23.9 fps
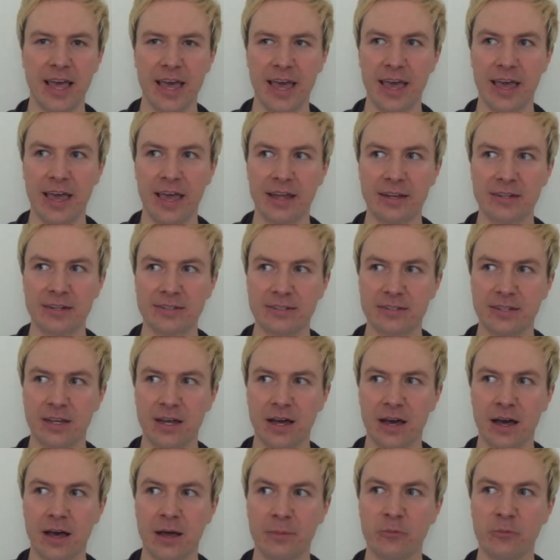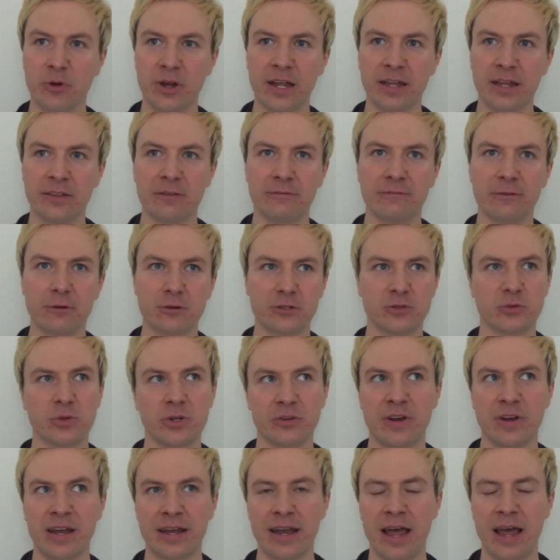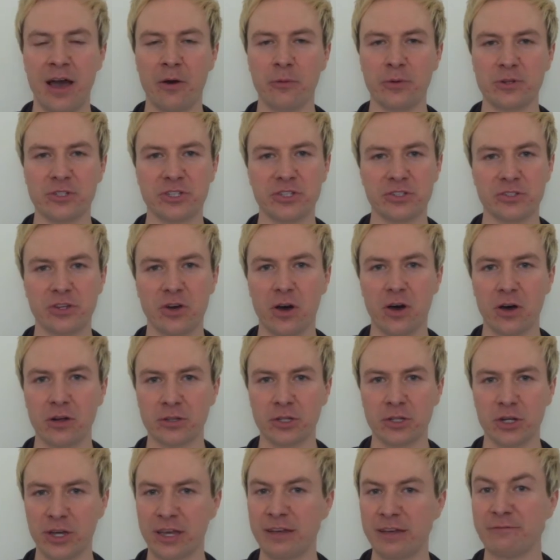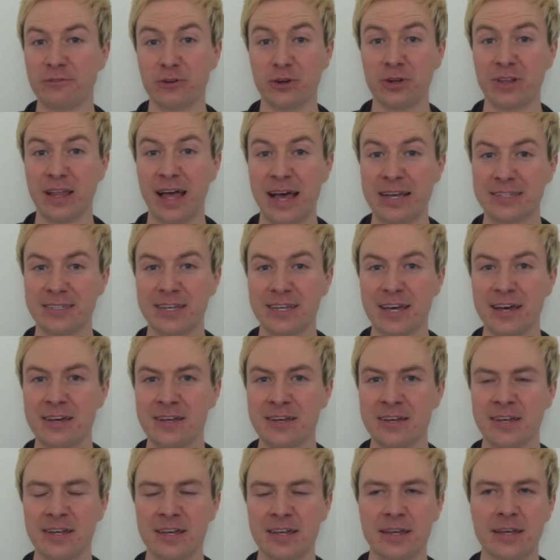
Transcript: And I'm reading the first one right now, which is called Looking for Alaska.